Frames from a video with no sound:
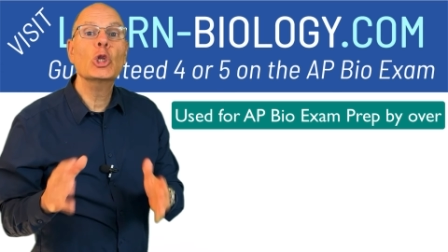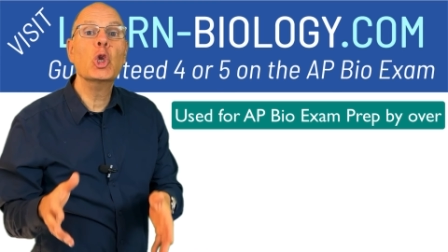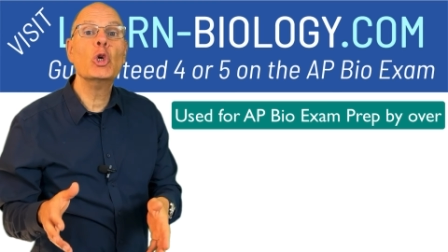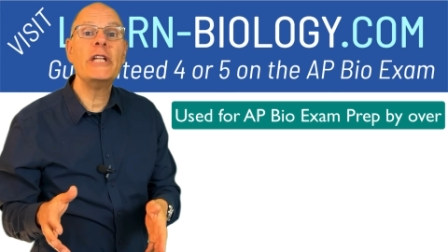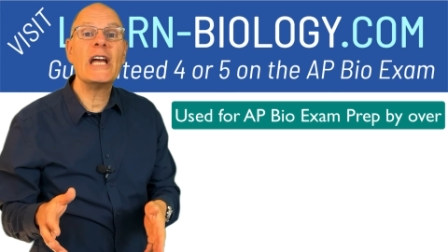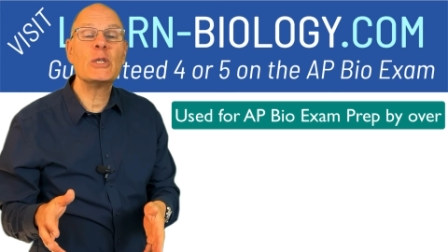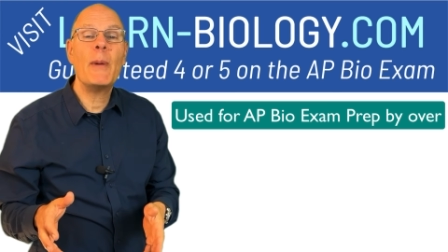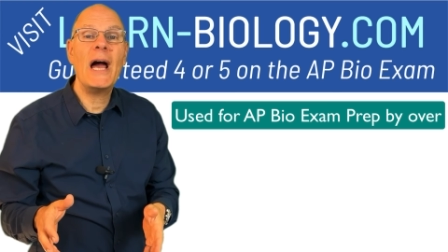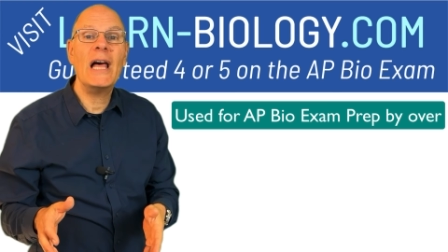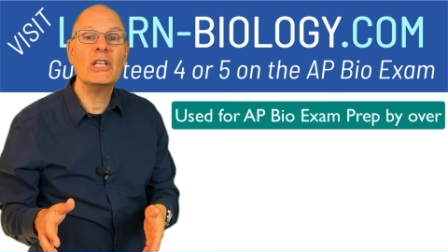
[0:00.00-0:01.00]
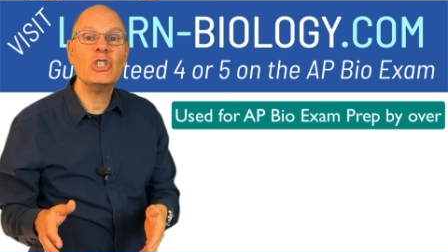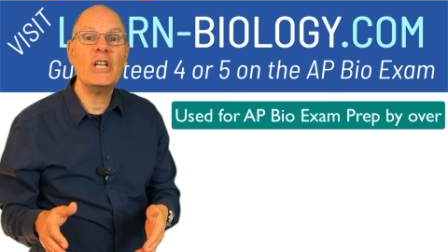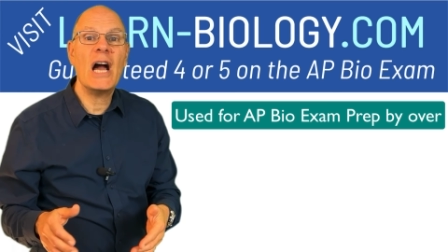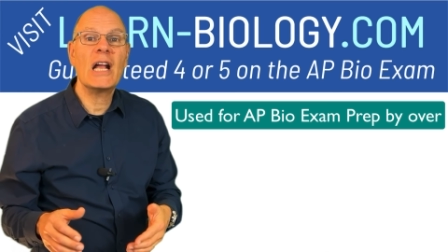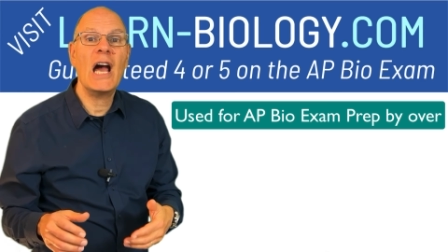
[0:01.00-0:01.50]

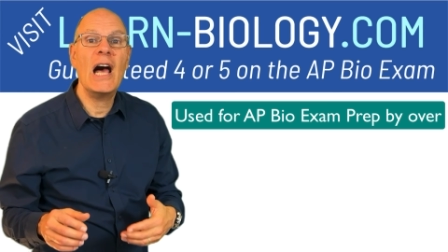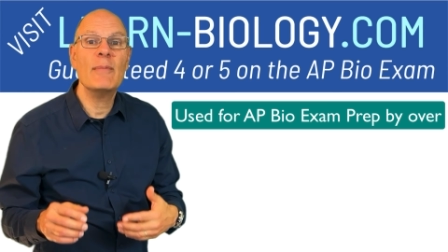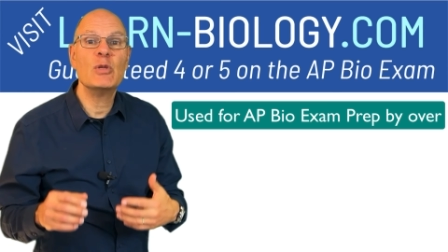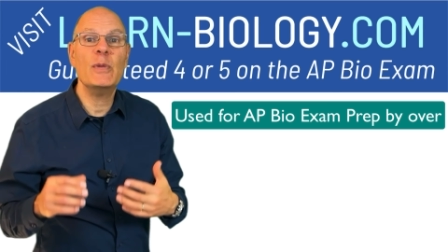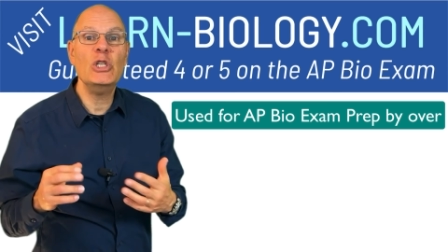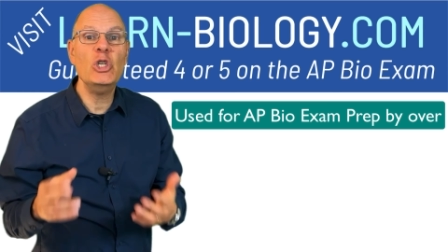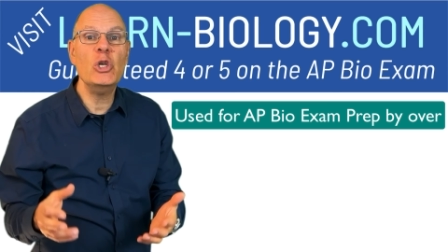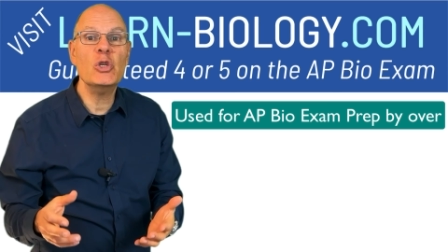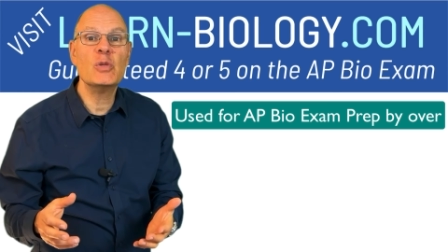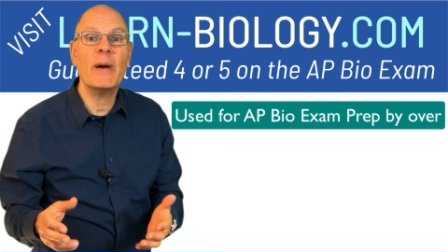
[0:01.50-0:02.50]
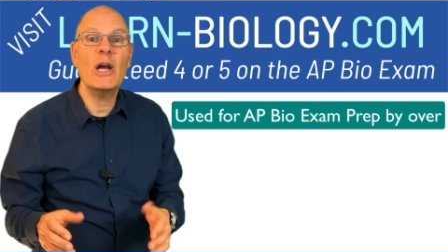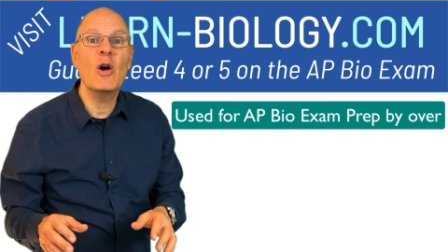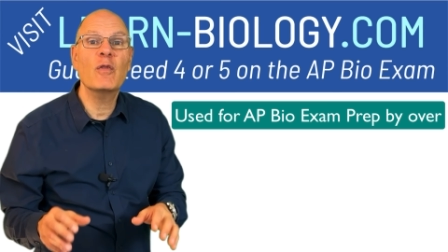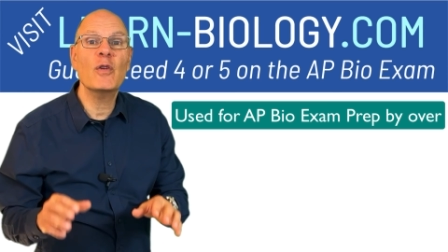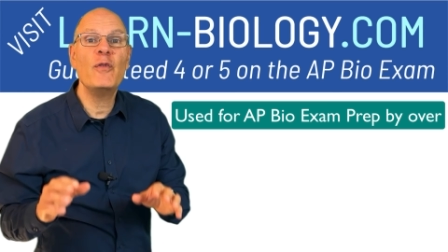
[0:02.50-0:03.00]
Learn-biology.com has been used by
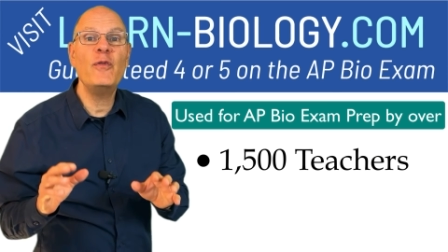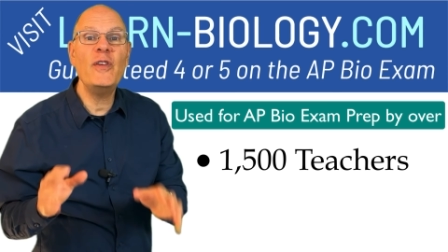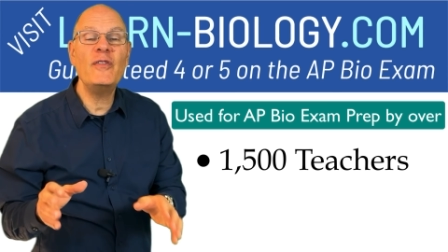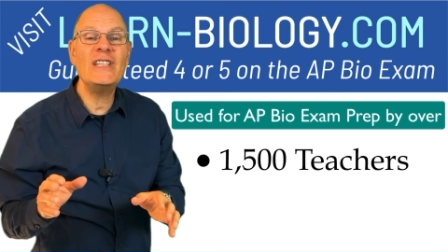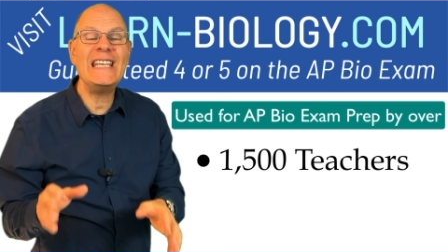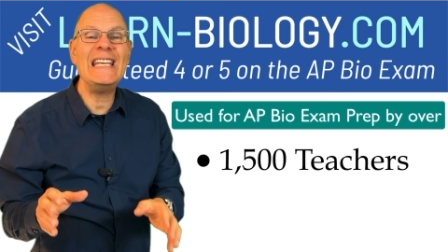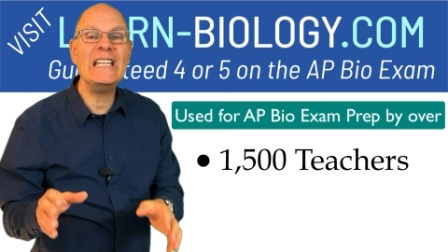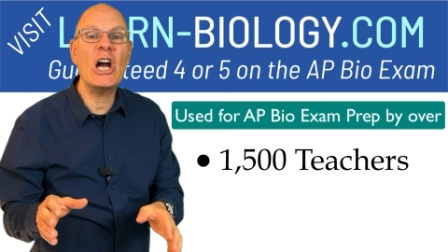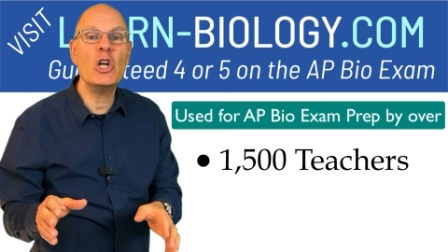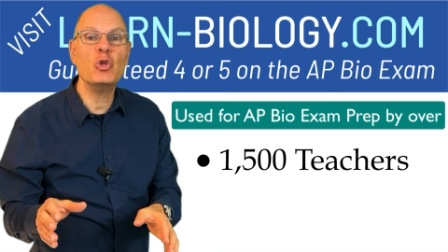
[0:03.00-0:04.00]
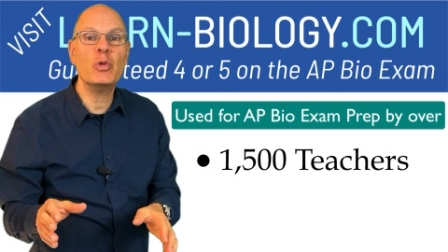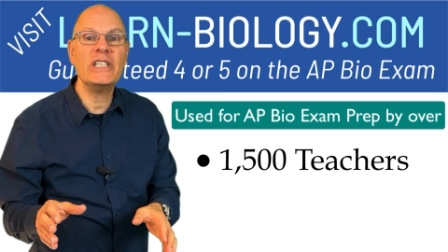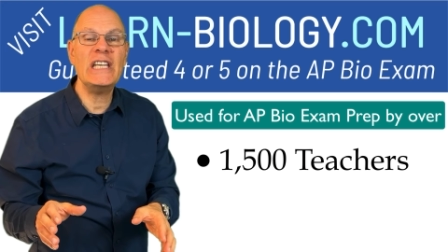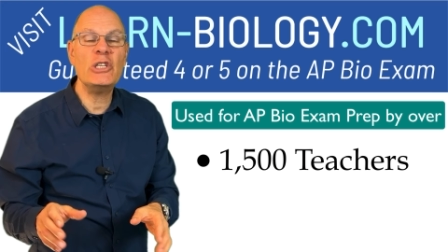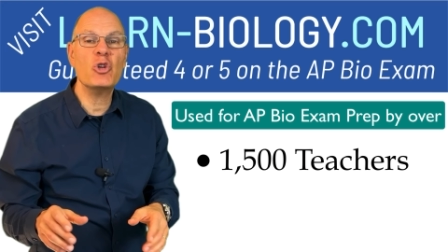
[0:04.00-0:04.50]
over
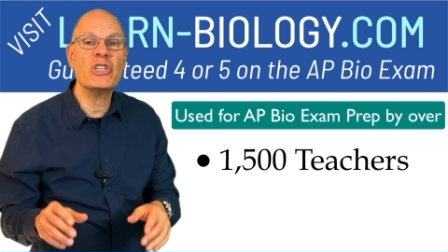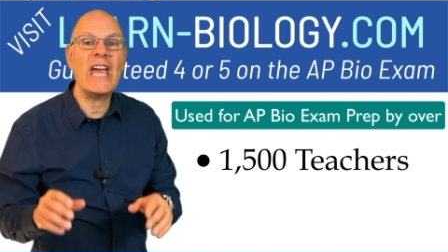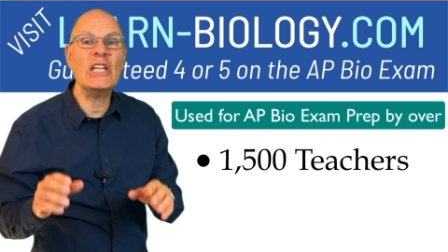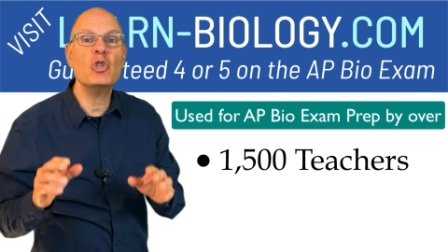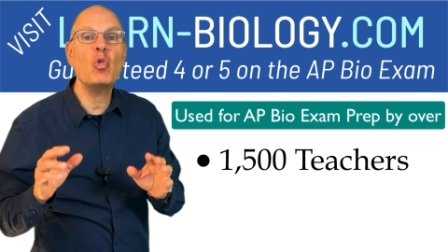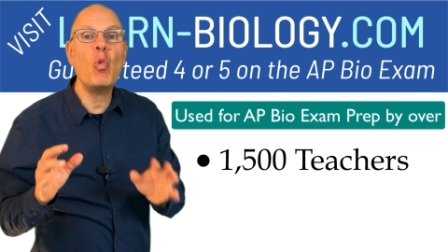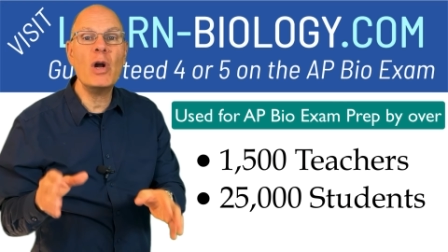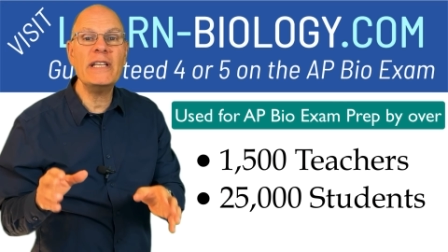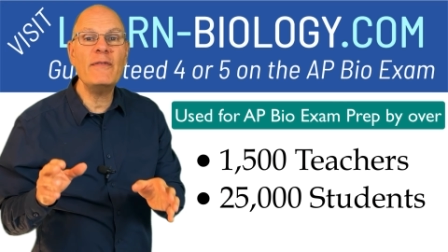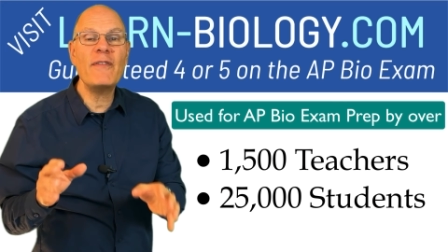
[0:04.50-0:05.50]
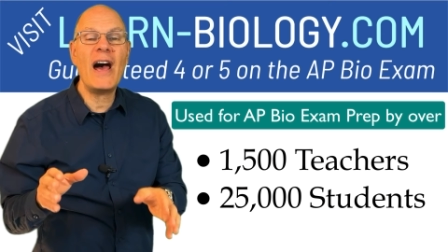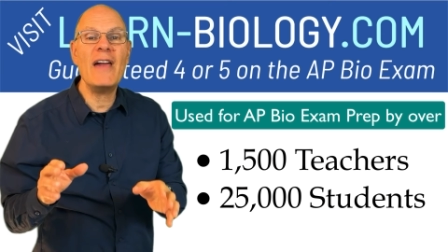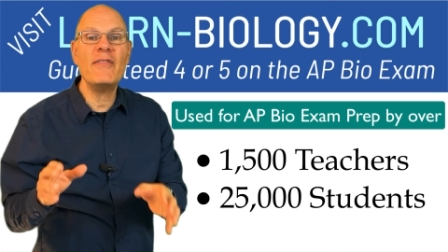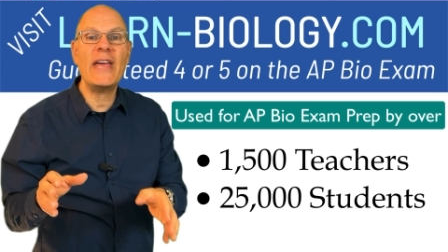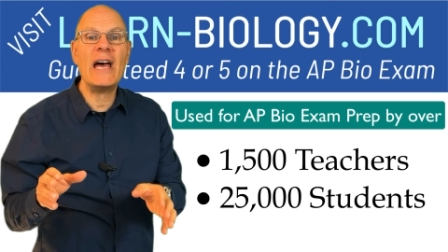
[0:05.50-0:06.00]
1,500 teachers and
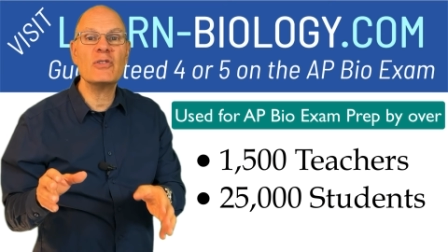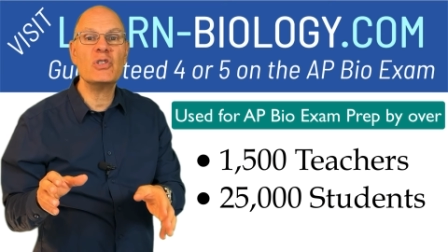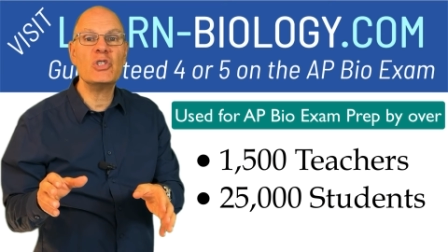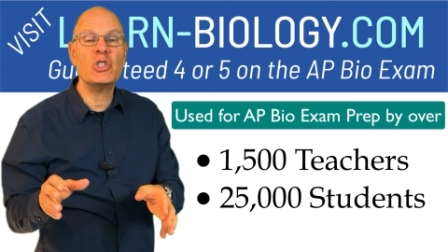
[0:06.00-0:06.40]
25,000